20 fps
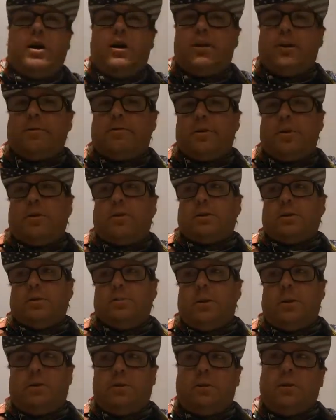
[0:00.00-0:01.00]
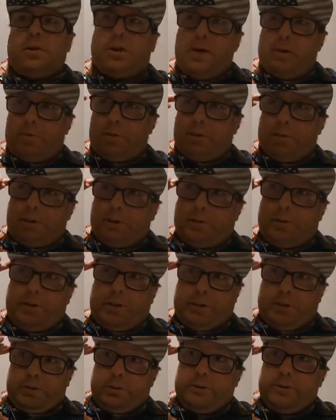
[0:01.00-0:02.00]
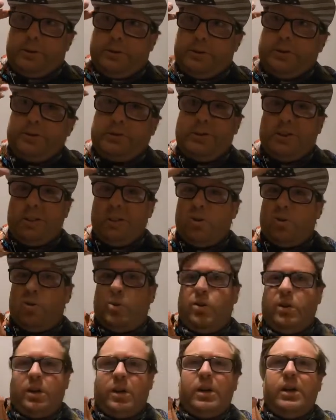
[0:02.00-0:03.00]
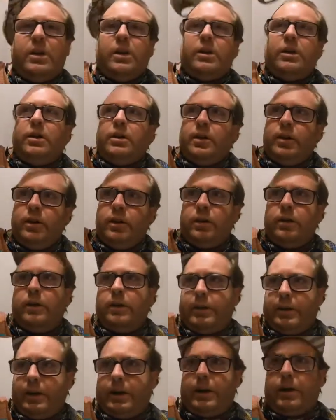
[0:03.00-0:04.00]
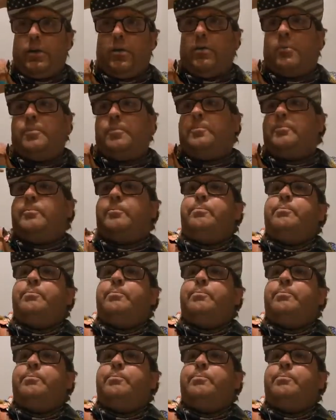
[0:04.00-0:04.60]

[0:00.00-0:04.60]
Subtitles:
kind of talked about in a couple other videos. So, you know,